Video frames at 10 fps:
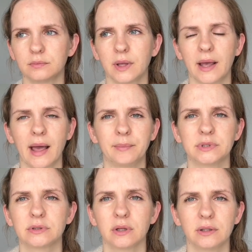
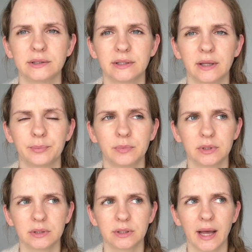camisole
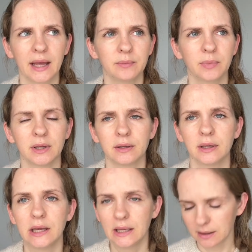number 9 by
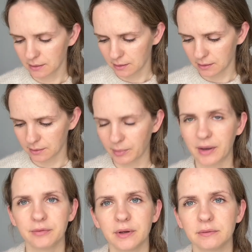My
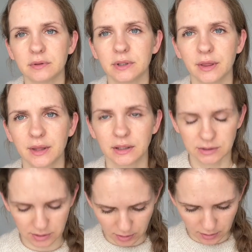Favorite
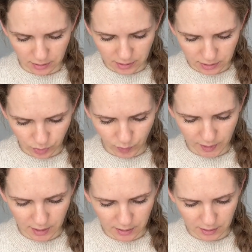Things
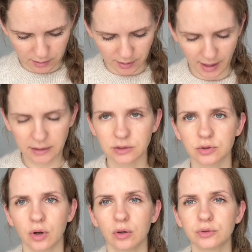Knitwear that is
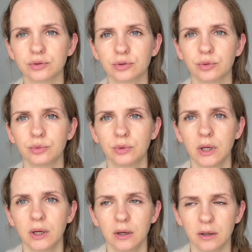also
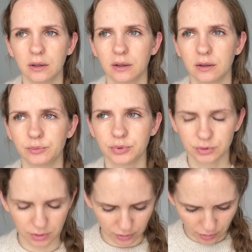put
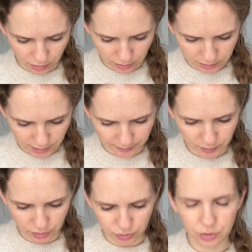on hold. I'm
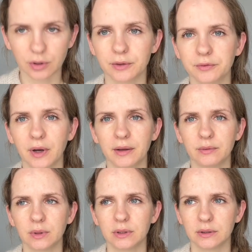not sure if I
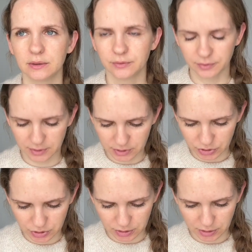will
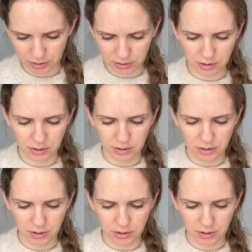finish it.